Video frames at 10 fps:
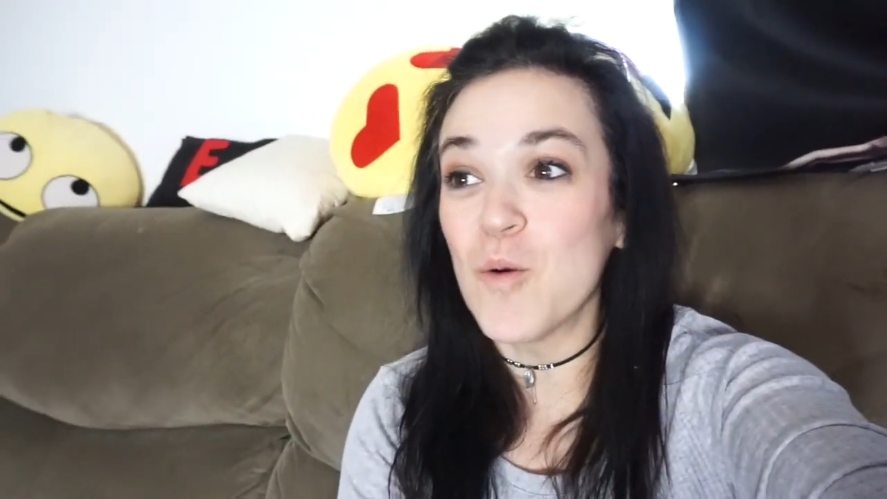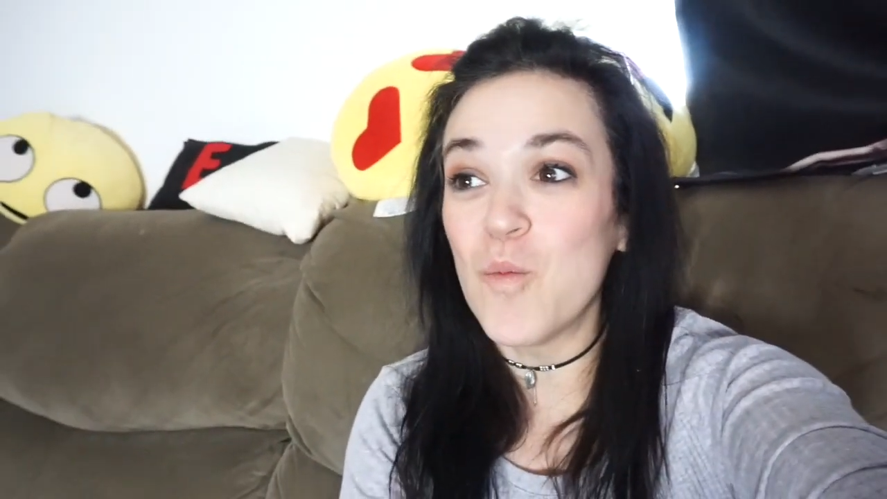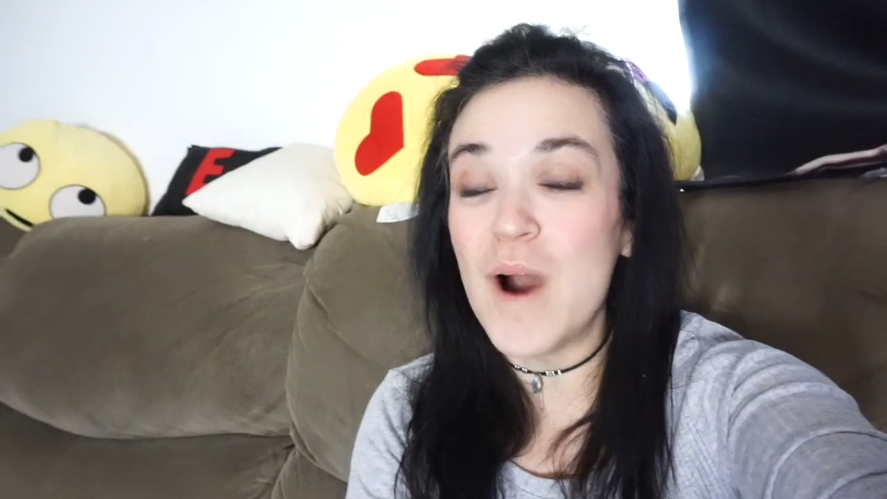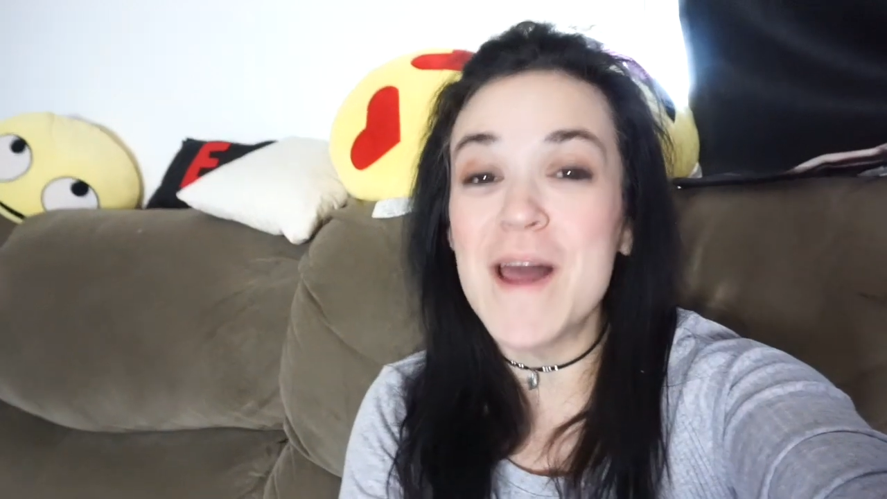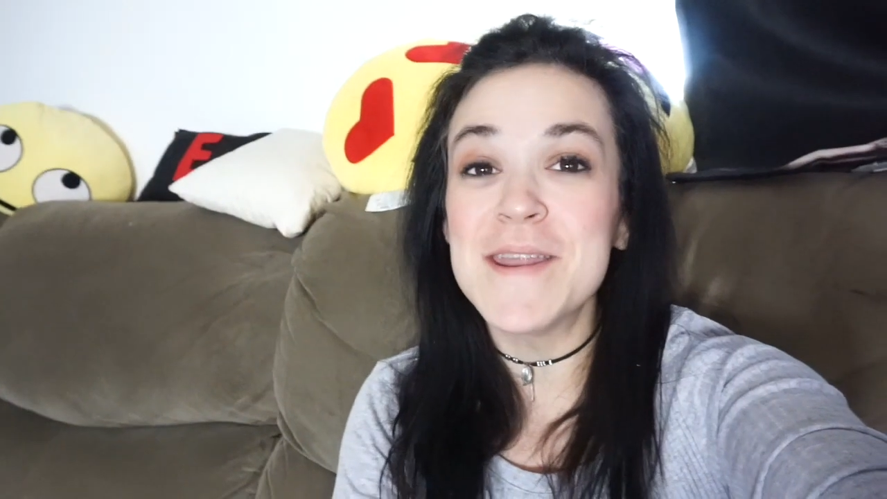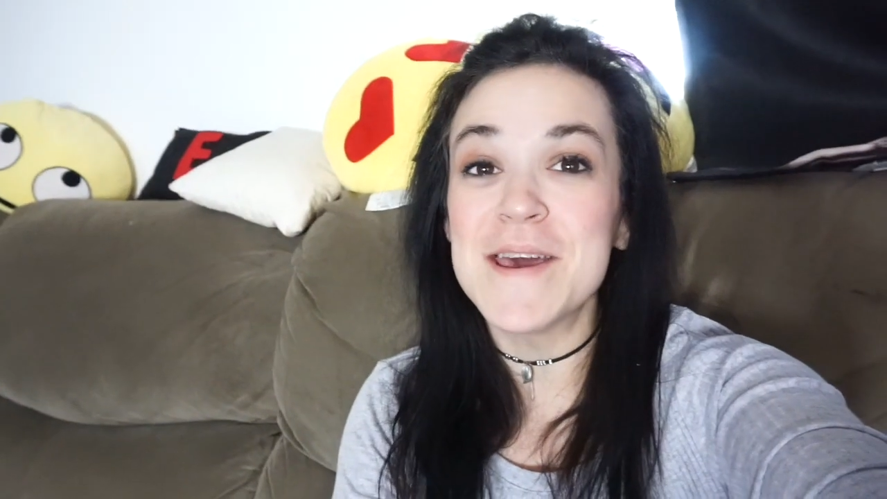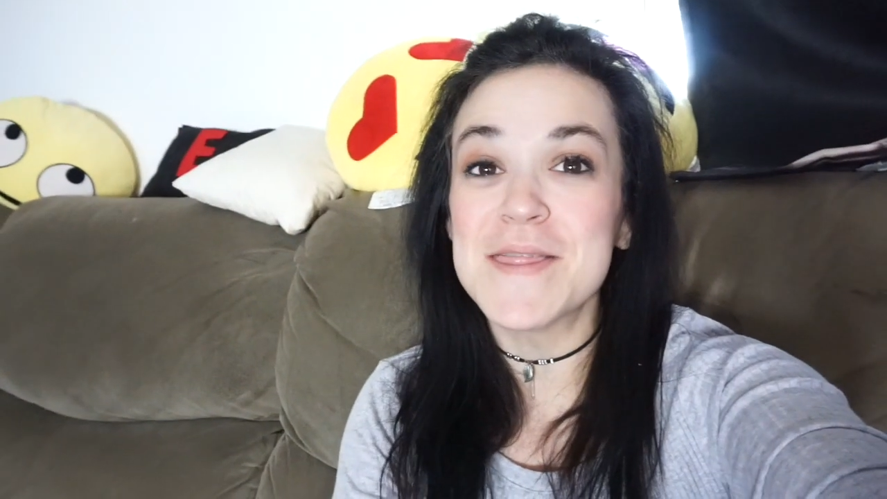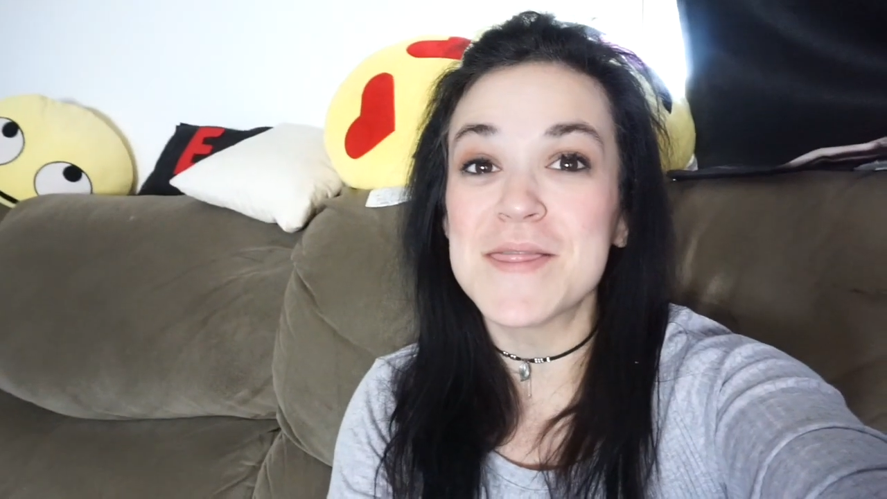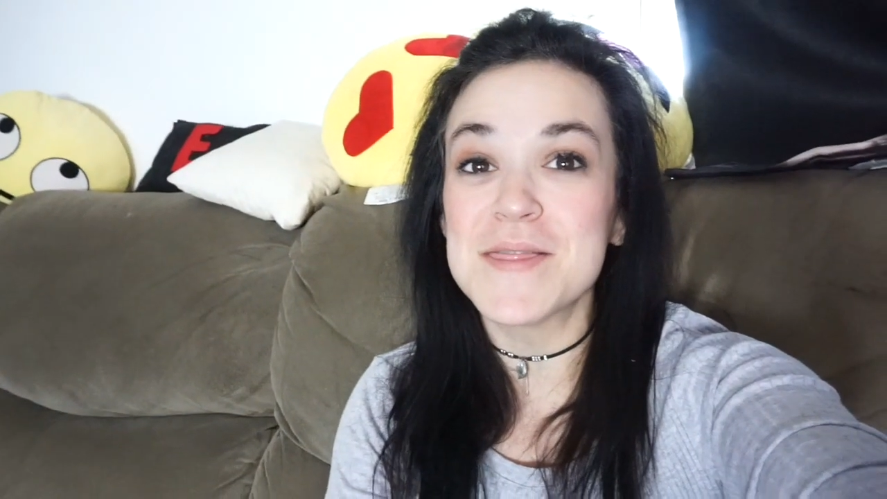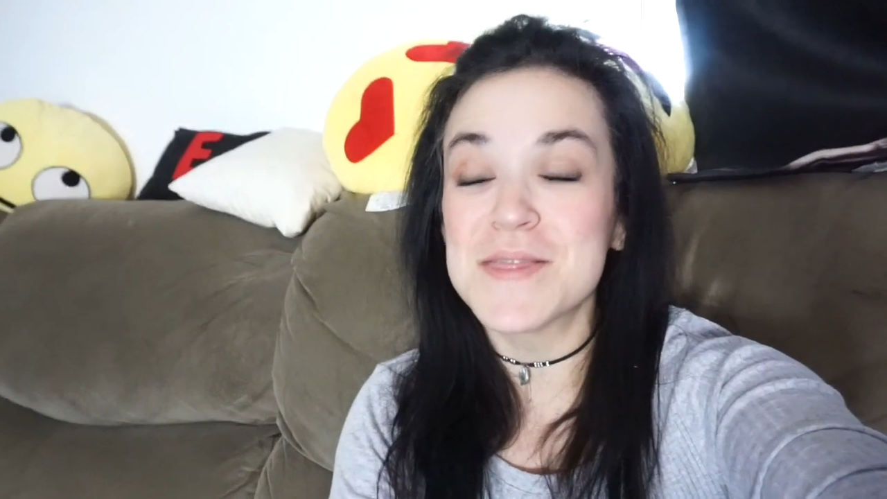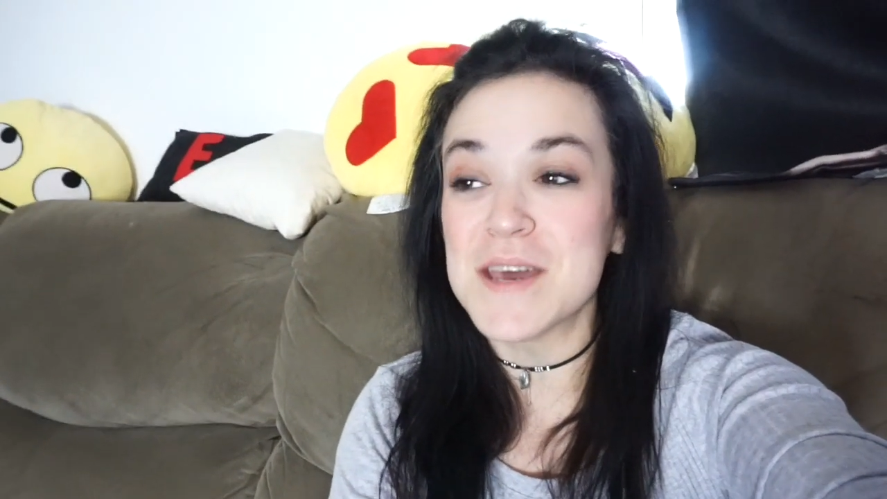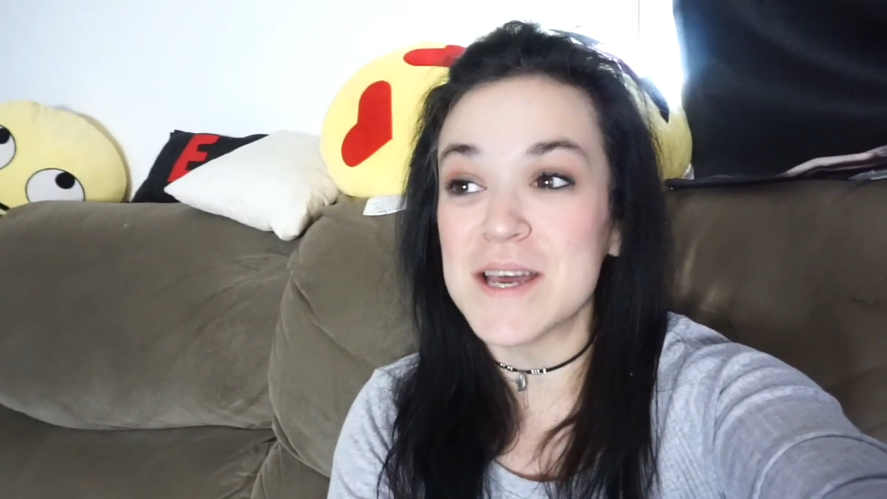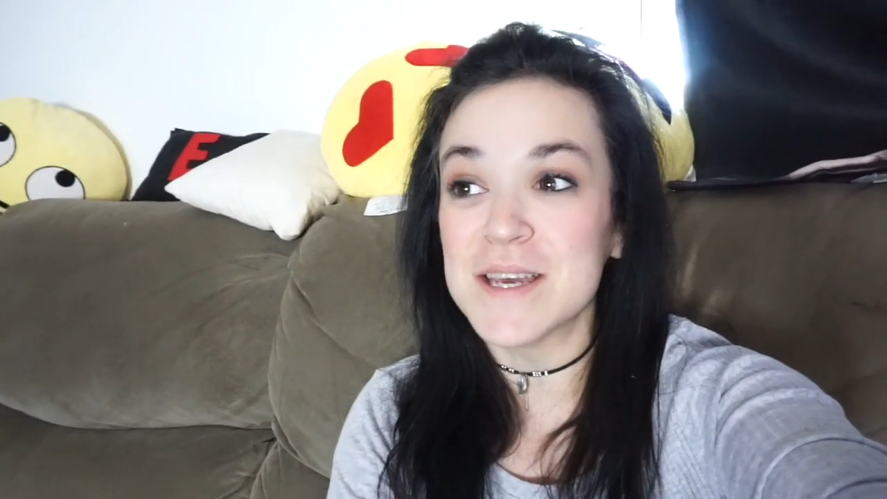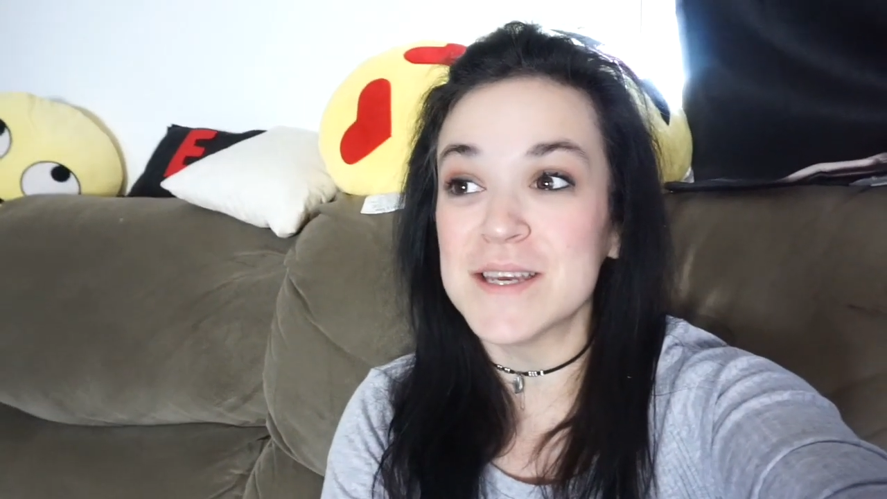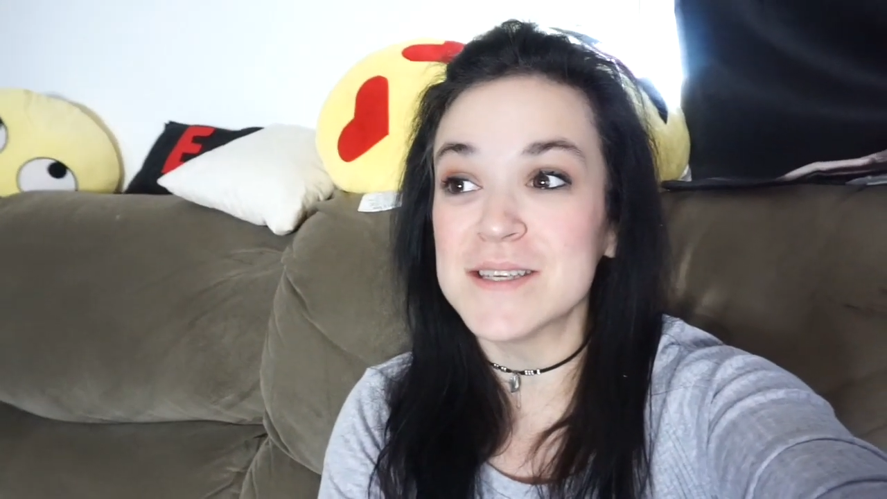won
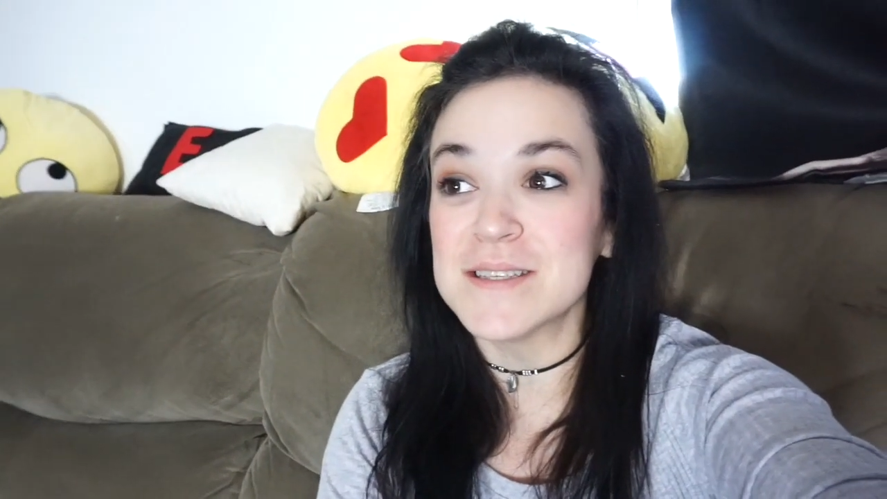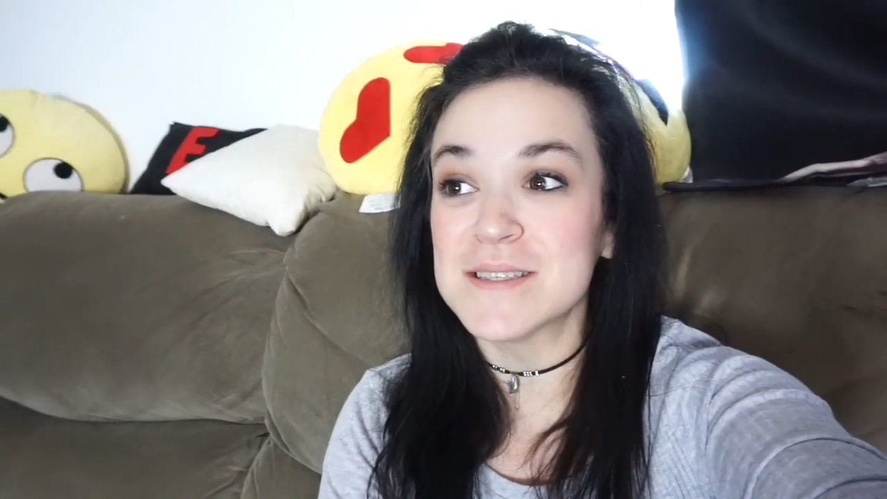the